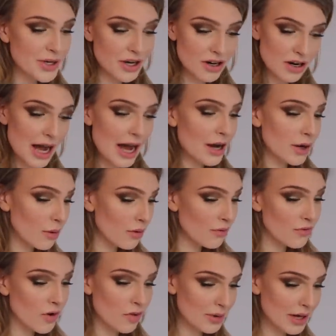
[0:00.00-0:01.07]
pure
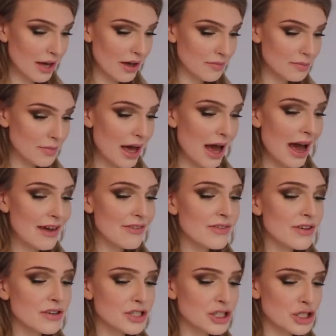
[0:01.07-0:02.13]
heterophobia. I
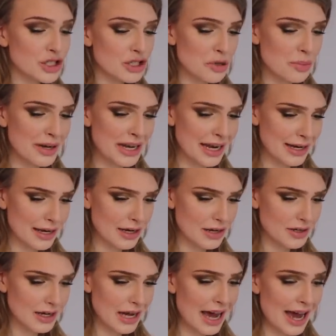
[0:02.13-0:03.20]
feel discriminated.
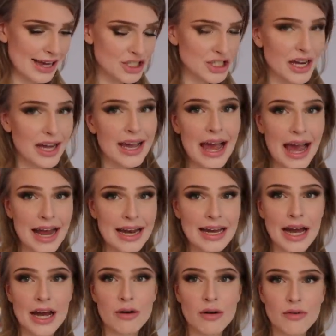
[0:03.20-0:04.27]
Hashtag end
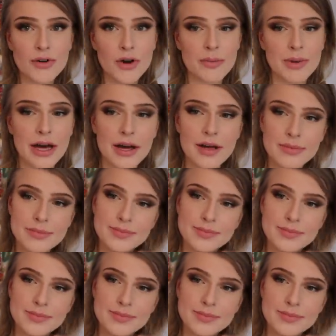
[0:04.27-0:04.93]
heterophobia.